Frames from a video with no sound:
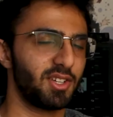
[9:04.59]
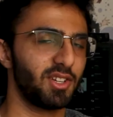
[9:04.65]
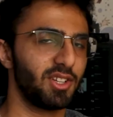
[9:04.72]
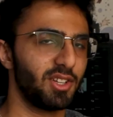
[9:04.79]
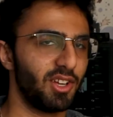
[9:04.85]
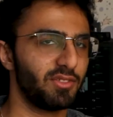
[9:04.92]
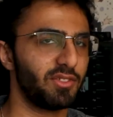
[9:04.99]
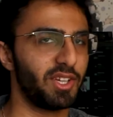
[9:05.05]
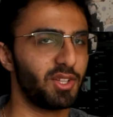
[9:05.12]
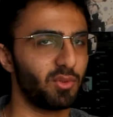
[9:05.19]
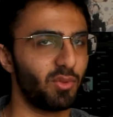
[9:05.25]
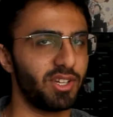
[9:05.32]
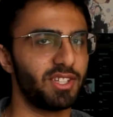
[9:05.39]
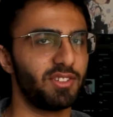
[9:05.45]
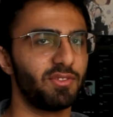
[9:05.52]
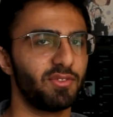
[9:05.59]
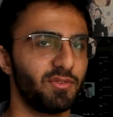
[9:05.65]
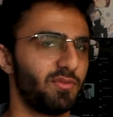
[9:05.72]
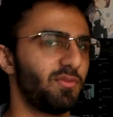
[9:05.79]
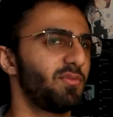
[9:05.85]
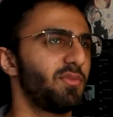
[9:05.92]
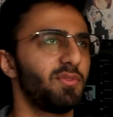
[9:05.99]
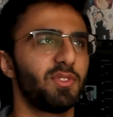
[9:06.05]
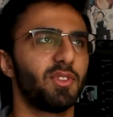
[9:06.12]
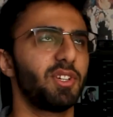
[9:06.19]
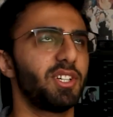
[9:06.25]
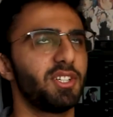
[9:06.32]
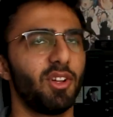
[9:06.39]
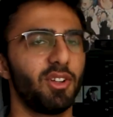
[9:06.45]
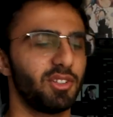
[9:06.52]
gonna love a $20,
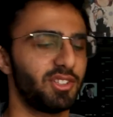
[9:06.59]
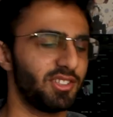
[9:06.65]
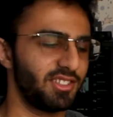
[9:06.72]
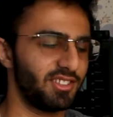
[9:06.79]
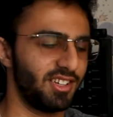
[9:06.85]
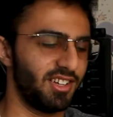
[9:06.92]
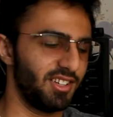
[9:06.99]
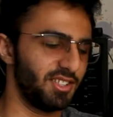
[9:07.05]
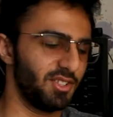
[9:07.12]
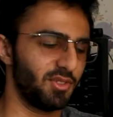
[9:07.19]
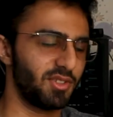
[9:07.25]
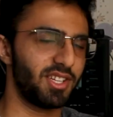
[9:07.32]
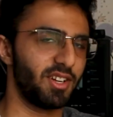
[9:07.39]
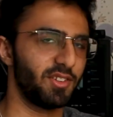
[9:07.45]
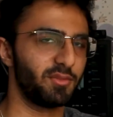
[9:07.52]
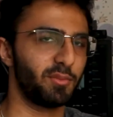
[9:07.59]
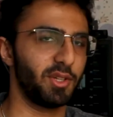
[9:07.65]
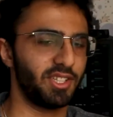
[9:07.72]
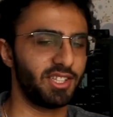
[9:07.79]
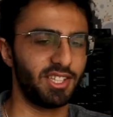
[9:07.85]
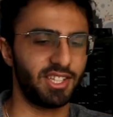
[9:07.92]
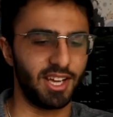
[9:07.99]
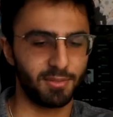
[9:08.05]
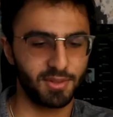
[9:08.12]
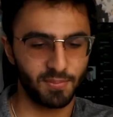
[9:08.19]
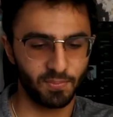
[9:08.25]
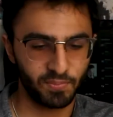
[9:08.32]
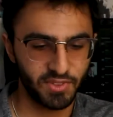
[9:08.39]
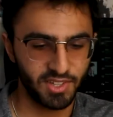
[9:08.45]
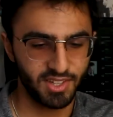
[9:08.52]
$30 you know, set of pudding keycaps.
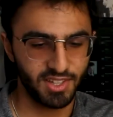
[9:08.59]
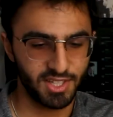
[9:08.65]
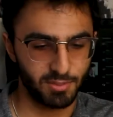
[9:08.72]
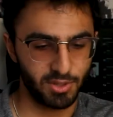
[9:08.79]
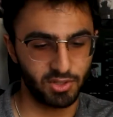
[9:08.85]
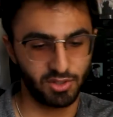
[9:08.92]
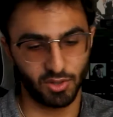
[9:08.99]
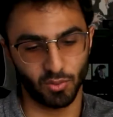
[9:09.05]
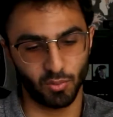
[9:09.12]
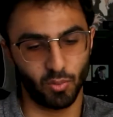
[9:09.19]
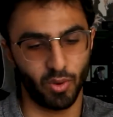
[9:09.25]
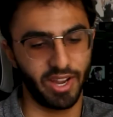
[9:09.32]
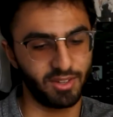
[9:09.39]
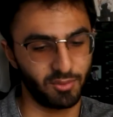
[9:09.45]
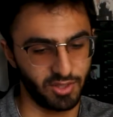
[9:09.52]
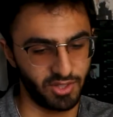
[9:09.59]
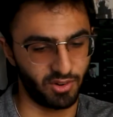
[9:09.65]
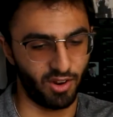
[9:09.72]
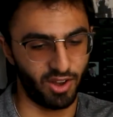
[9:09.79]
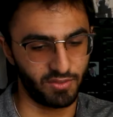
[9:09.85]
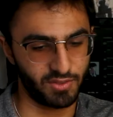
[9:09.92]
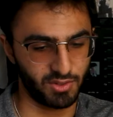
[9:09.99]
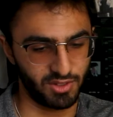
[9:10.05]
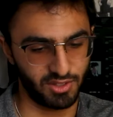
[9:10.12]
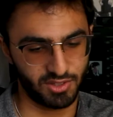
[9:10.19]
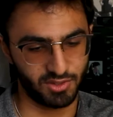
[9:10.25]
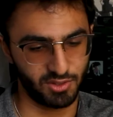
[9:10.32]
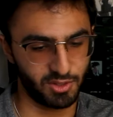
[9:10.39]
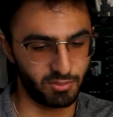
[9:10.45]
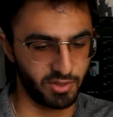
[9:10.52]
Especially they're white when they're off, so it
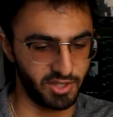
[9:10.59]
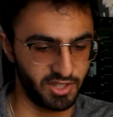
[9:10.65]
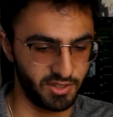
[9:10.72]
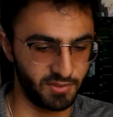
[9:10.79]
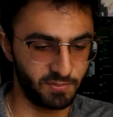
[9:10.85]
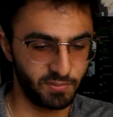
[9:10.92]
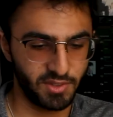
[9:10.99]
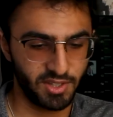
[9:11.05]
also looks pretty good.